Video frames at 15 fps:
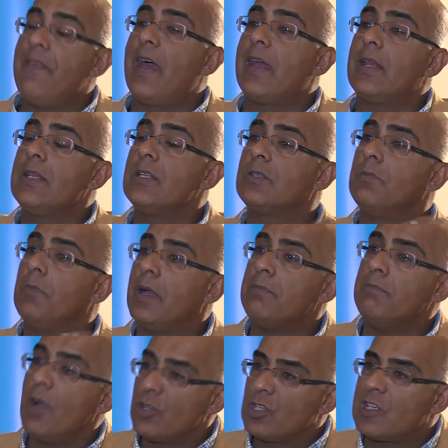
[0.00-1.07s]
And that is
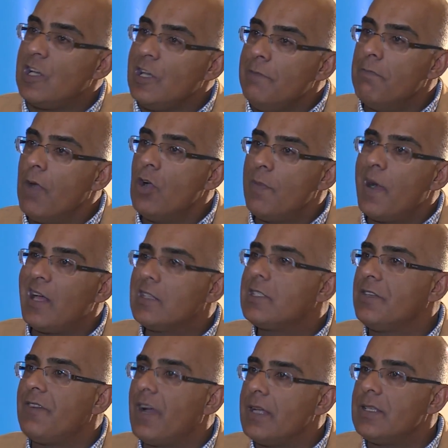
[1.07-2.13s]
mostly mobile
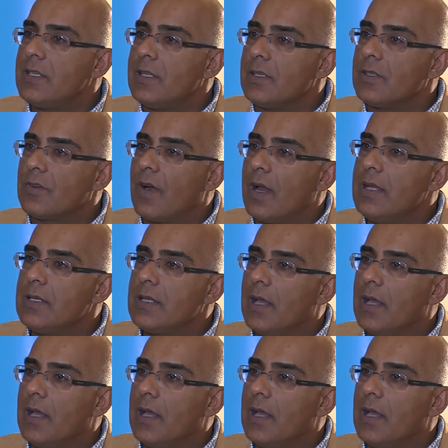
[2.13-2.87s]
devices, right?